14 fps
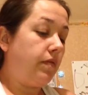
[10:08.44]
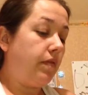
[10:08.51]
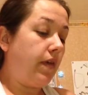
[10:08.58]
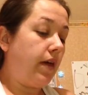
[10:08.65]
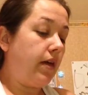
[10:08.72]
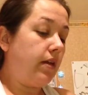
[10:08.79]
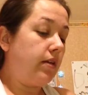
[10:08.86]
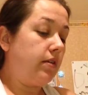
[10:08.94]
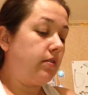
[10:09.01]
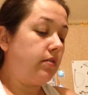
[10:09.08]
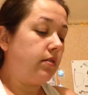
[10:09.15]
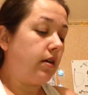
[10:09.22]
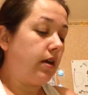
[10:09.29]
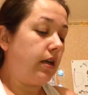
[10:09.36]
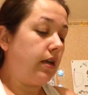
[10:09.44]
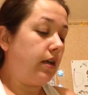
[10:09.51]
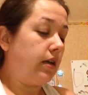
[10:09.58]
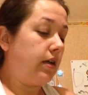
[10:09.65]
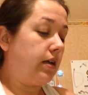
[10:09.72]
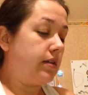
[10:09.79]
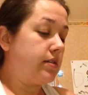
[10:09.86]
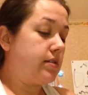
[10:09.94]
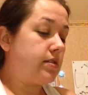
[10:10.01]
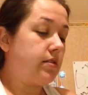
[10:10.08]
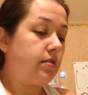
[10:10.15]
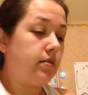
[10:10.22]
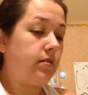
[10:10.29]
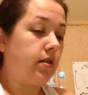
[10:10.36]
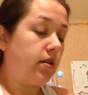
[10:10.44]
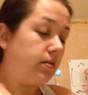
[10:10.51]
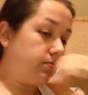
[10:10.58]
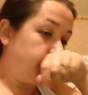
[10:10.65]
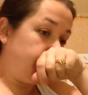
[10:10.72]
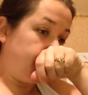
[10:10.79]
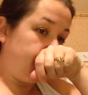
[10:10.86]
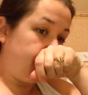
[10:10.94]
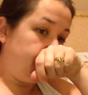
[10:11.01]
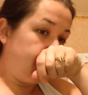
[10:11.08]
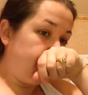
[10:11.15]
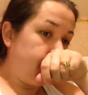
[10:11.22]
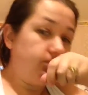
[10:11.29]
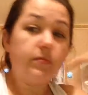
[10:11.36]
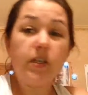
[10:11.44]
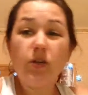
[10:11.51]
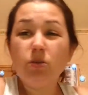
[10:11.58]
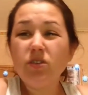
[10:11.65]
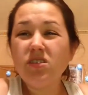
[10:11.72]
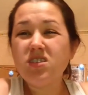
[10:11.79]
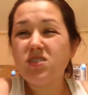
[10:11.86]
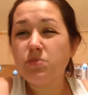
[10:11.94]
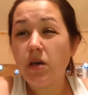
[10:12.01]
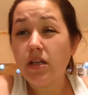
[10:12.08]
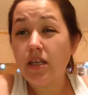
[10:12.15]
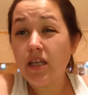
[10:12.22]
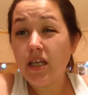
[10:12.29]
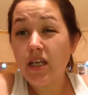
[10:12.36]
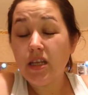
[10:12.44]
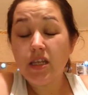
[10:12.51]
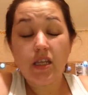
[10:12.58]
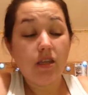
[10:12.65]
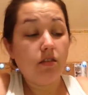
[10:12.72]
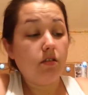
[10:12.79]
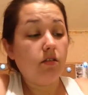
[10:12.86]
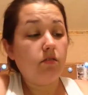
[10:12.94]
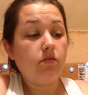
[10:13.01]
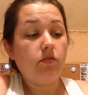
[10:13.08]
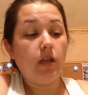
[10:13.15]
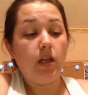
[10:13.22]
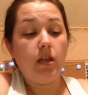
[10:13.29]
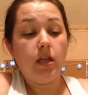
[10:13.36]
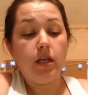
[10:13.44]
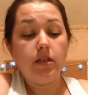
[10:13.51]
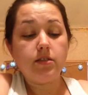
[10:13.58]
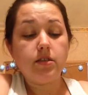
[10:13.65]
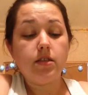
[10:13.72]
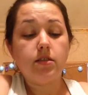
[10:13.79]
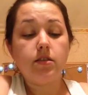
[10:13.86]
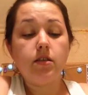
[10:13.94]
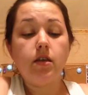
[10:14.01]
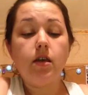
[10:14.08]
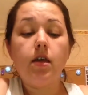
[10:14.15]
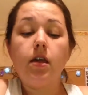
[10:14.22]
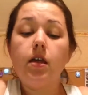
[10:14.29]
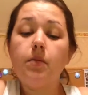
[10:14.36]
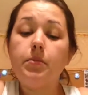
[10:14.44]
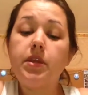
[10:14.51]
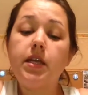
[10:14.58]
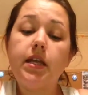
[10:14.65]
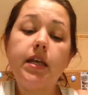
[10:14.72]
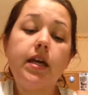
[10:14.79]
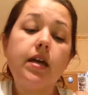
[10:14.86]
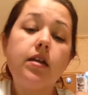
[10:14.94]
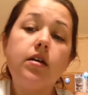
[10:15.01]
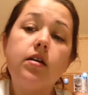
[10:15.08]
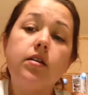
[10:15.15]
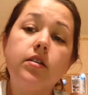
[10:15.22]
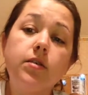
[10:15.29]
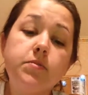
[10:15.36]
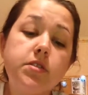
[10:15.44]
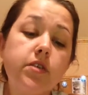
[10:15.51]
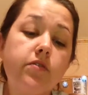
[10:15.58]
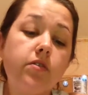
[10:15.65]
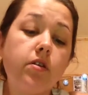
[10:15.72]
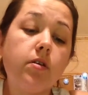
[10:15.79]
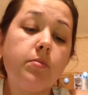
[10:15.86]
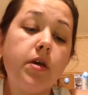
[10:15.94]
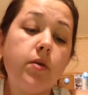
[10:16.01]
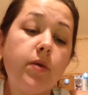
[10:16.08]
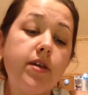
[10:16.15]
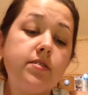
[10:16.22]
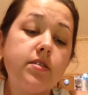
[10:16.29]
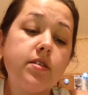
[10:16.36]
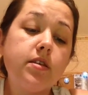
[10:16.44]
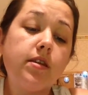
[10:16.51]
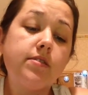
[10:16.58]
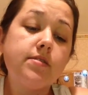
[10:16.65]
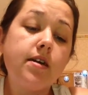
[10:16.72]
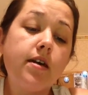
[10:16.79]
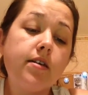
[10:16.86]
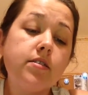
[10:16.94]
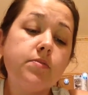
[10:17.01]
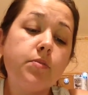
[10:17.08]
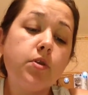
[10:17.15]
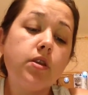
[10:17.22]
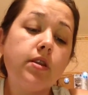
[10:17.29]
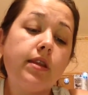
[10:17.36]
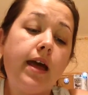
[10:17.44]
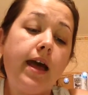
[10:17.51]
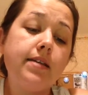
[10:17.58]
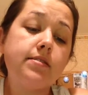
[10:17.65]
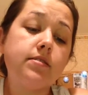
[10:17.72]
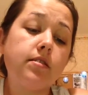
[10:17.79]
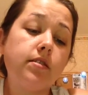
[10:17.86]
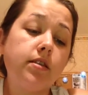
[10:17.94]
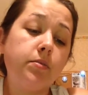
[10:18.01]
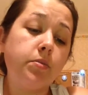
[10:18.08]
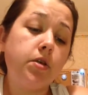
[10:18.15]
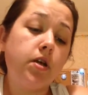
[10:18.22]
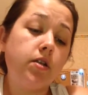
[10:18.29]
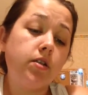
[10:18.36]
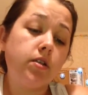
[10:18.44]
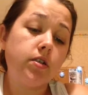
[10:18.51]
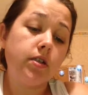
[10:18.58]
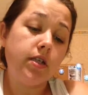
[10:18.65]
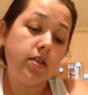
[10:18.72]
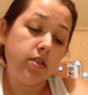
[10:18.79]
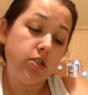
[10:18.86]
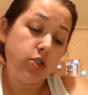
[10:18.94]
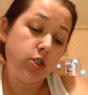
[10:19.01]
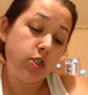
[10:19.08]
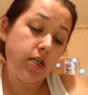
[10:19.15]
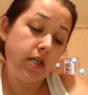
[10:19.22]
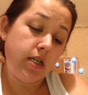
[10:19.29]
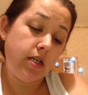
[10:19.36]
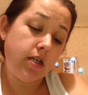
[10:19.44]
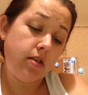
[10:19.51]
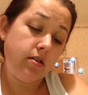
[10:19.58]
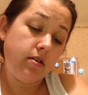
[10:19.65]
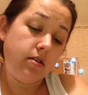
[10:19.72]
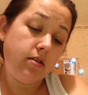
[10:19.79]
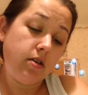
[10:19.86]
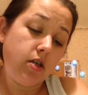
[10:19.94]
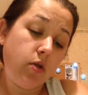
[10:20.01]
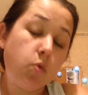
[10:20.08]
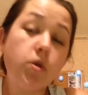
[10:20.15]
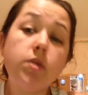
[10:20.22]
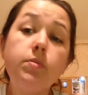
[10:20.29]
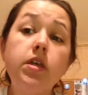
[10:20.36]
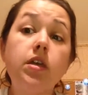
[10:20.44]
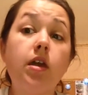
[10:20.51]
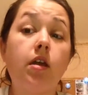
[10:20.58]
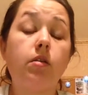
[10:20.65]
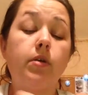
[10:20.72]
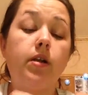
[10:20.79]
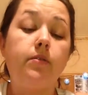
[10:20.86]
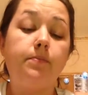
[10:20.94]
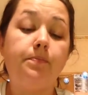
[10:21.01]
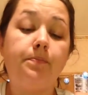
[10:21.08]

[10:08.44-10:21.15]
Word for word: Then I got um, they don't really smell like anything either, really light scented. But then I got a lipstick from NYC. It's Expert Last Lip Color in the shade Creamy Caramel.